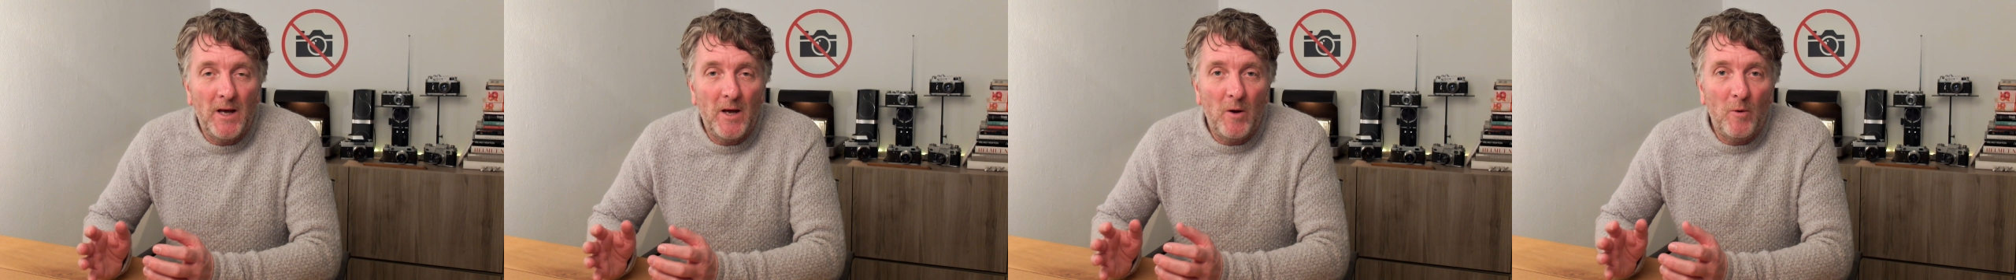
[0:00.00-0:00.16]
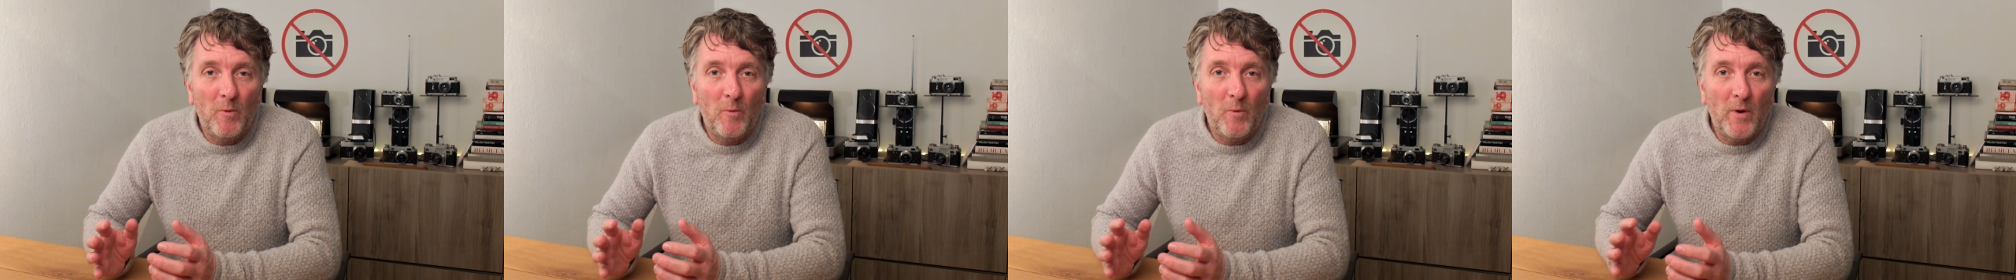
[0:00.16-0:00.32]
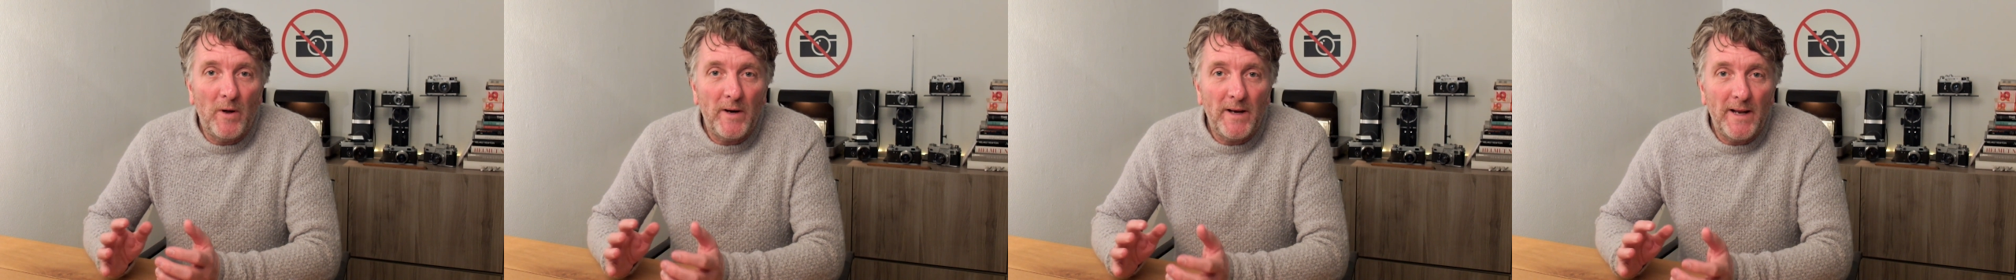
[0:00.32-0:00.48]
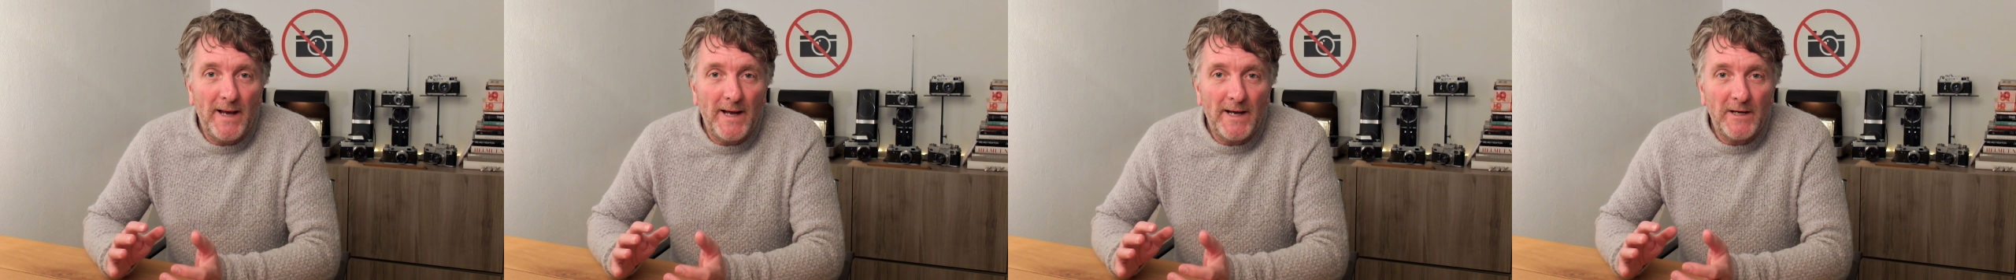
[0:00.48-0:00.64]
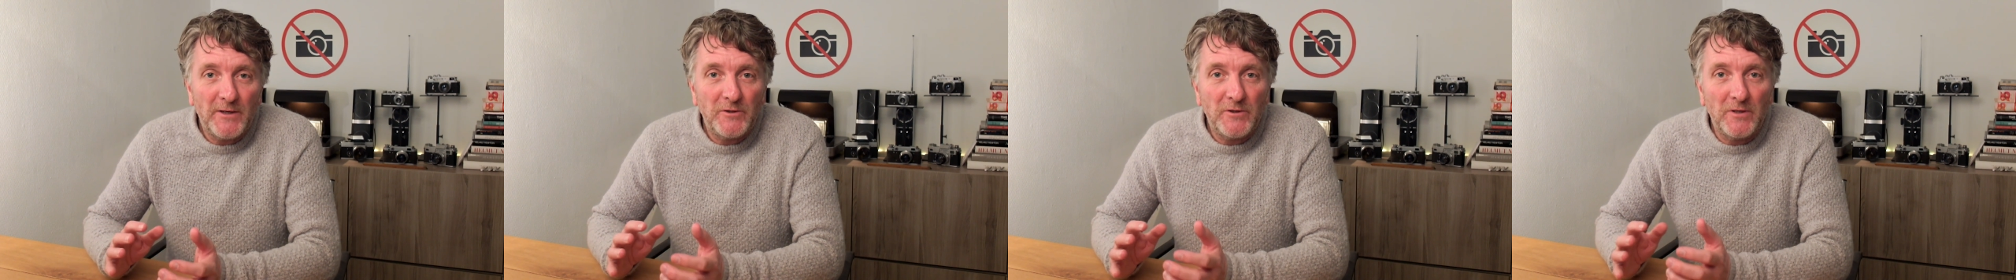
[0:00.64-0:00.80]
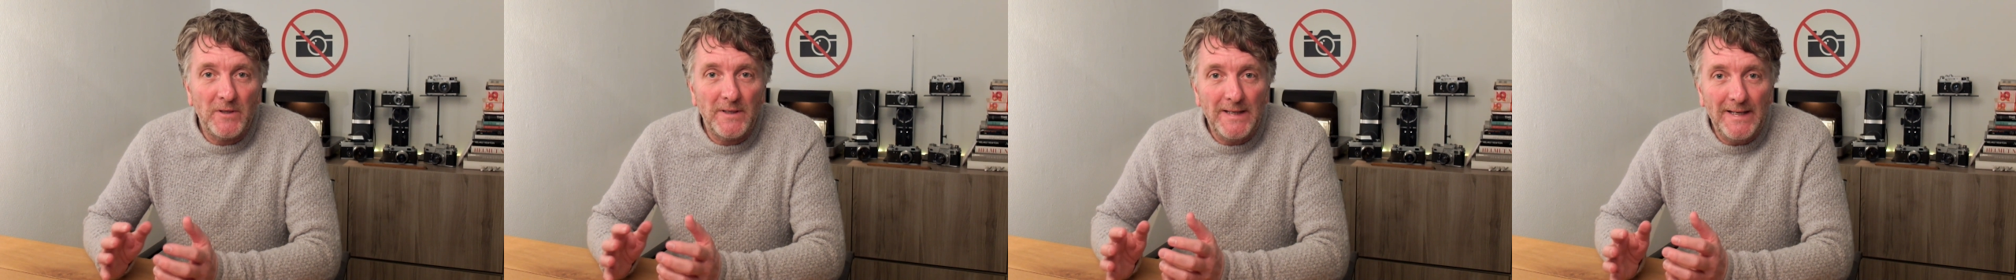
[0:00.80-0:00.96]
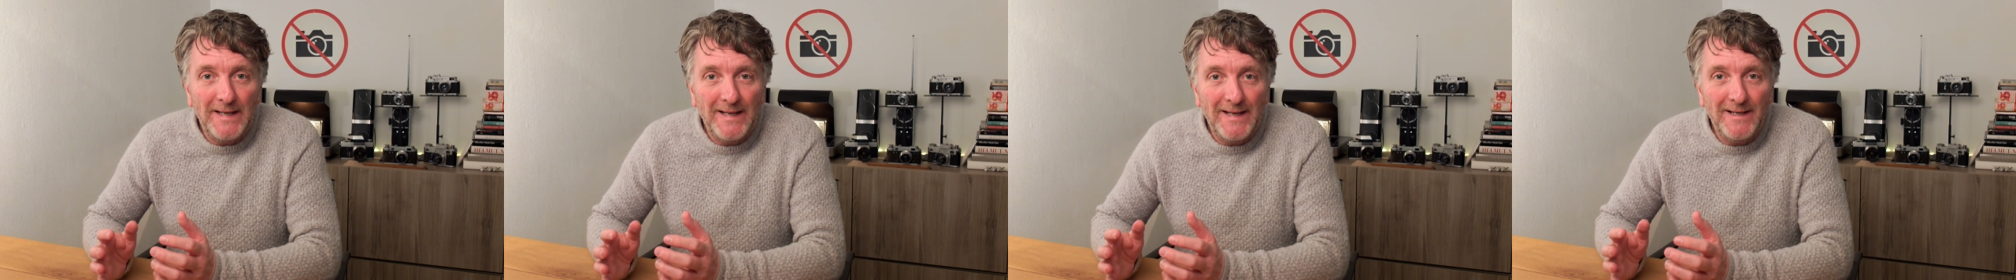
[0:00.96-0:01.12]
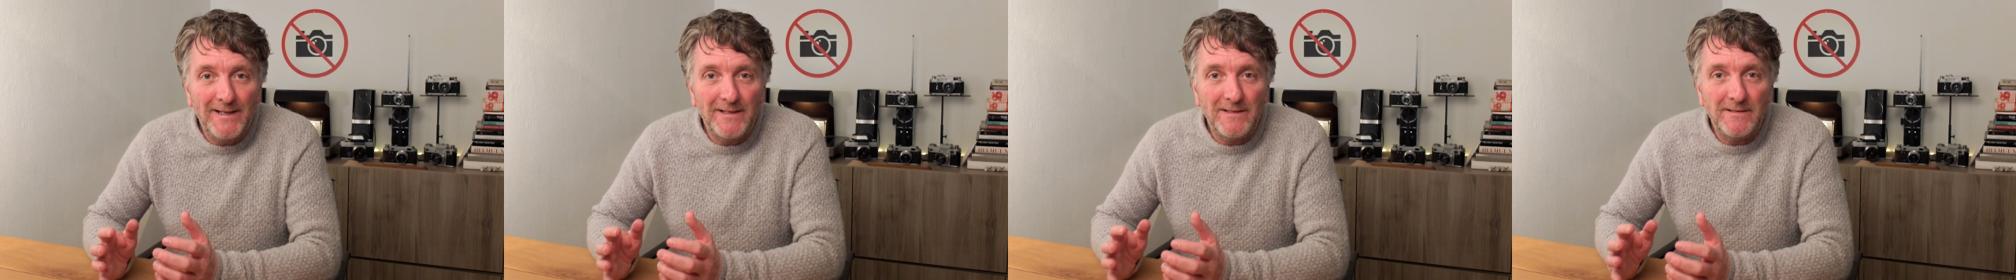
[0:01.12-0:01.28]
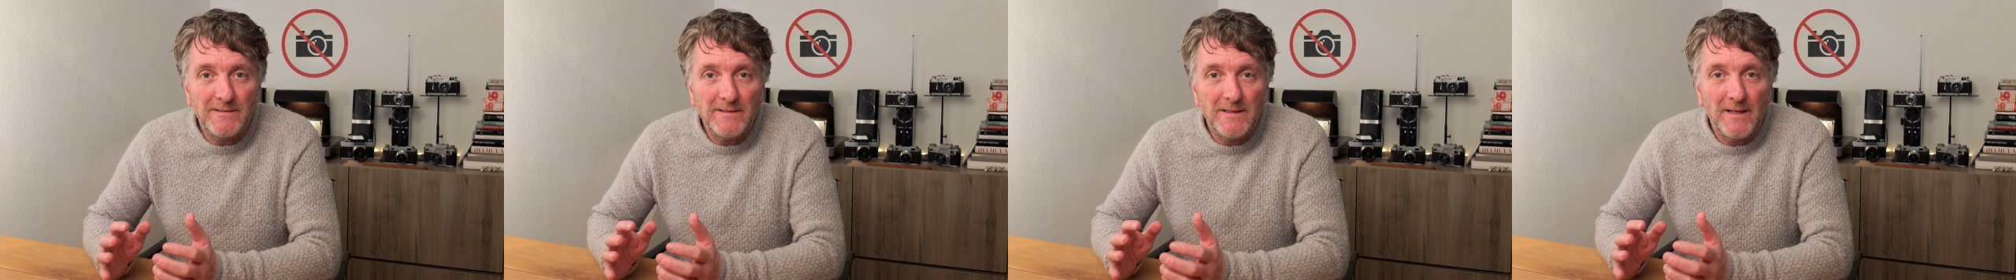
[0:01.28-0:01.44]
What actually
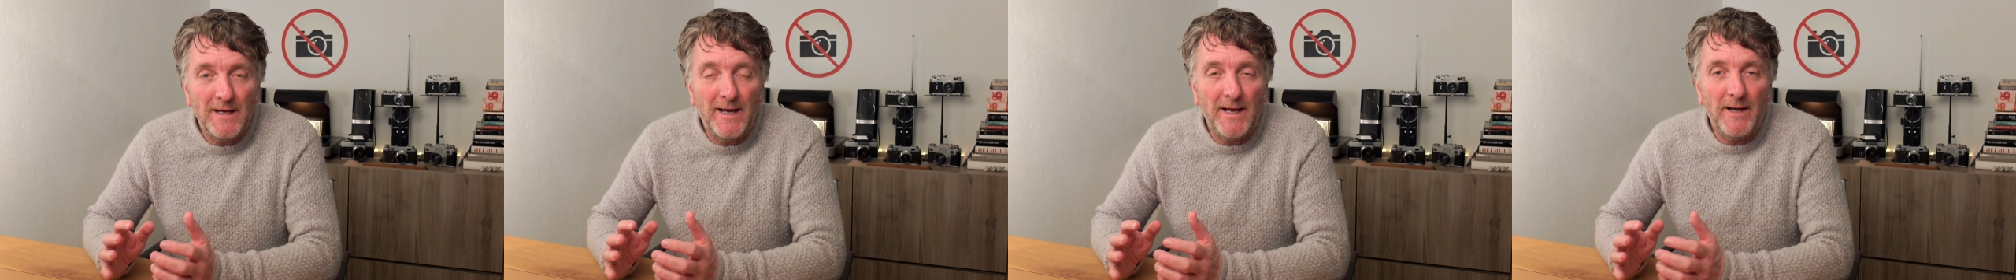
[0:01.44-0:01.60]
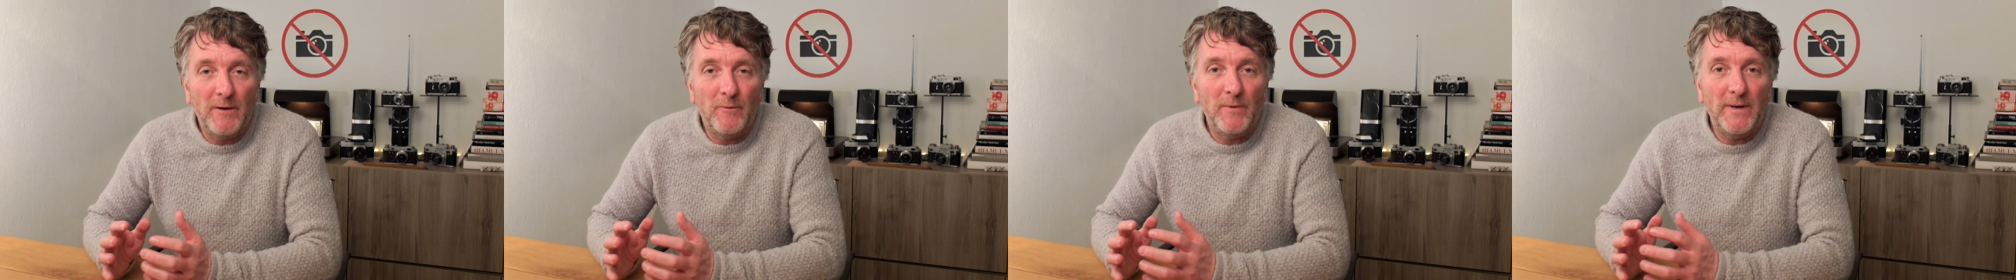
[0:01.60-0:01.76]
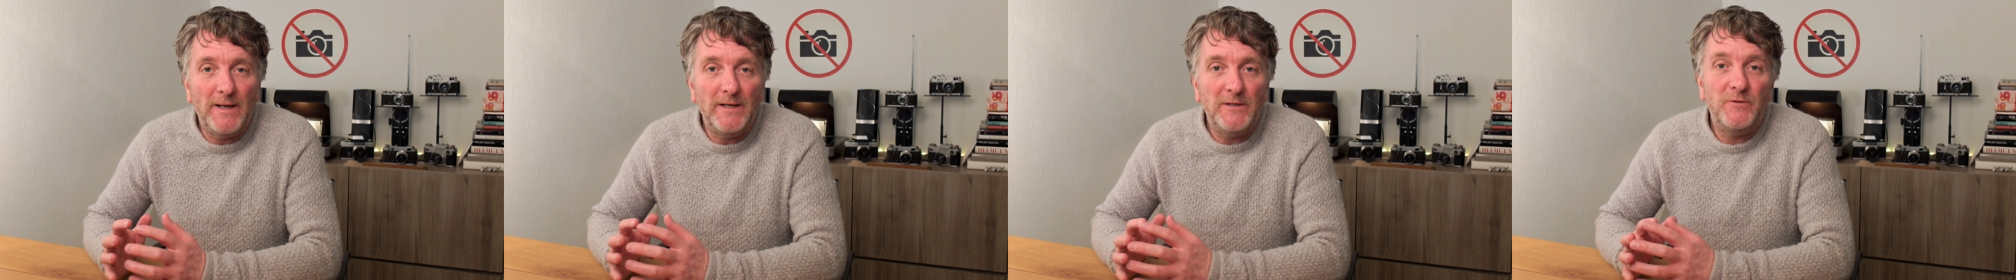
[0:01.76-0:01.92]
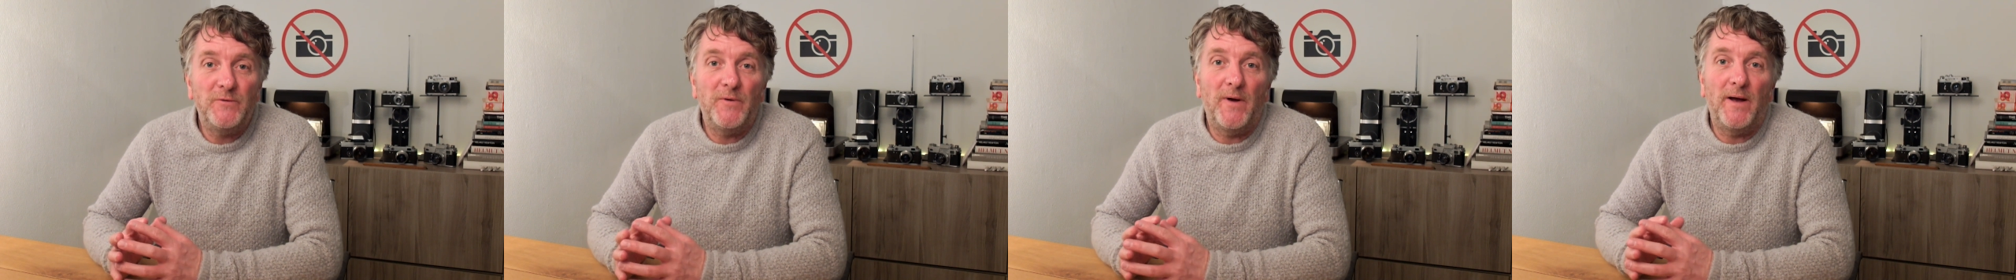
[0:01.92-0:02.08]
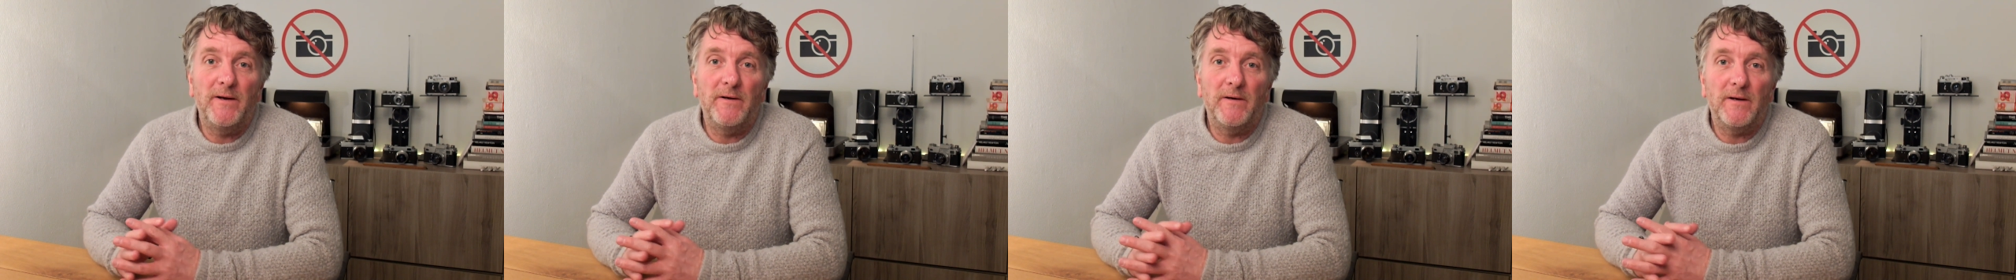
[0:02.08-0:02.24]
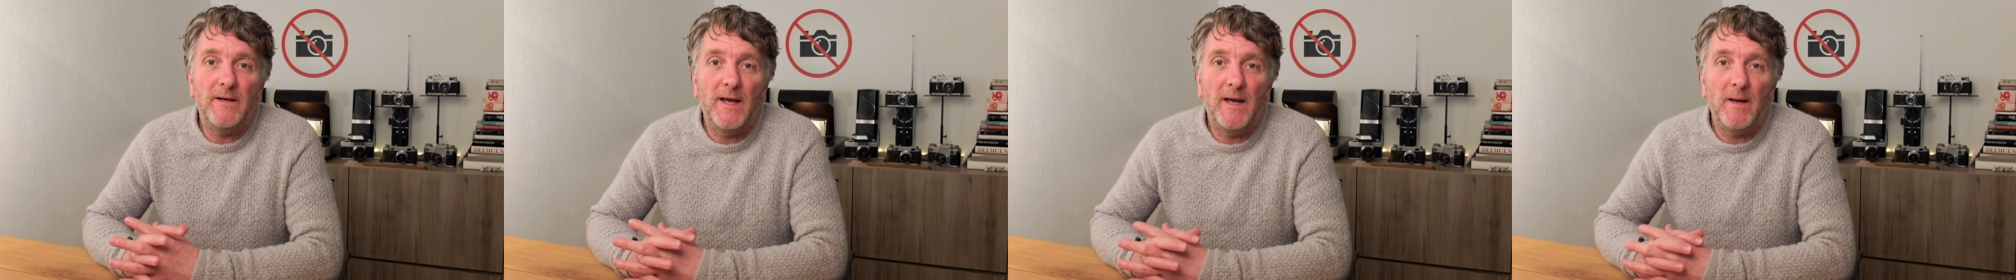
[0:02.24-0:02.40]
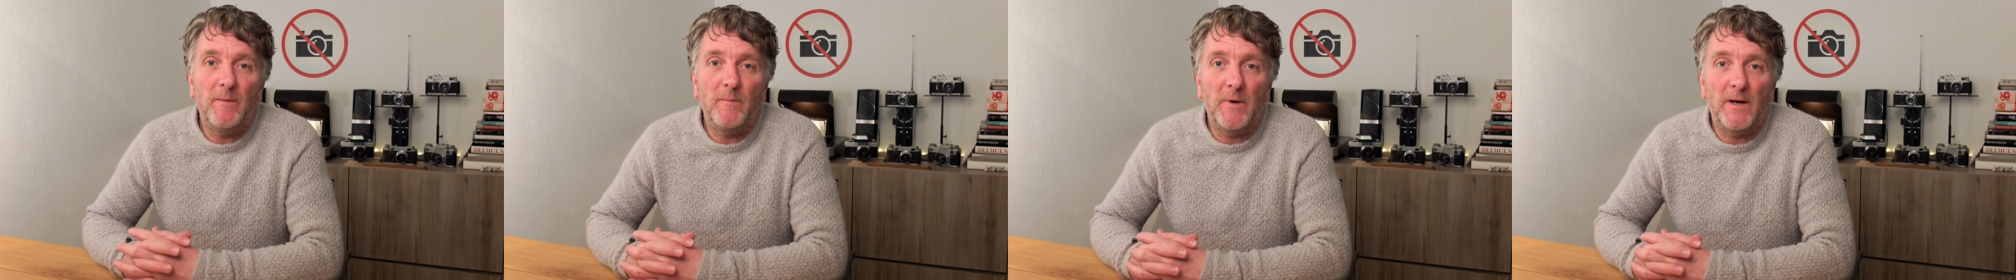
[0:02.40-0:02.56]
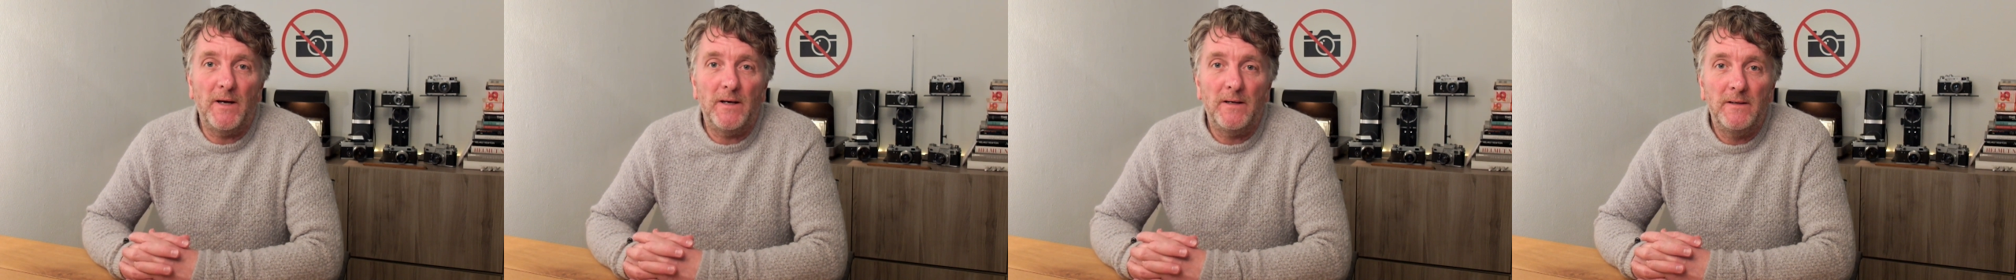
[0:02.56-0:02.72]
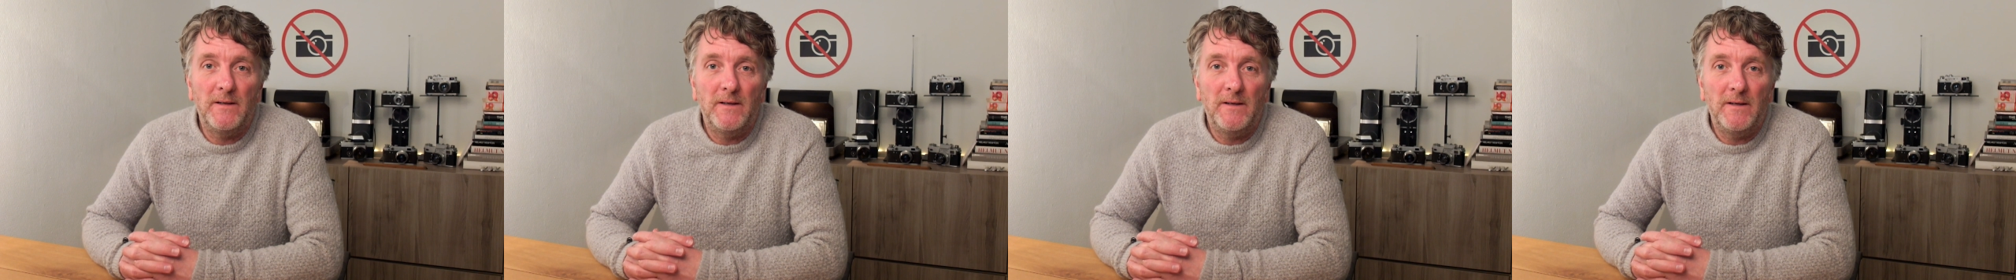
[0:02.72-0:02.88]
is a rangefinder camera,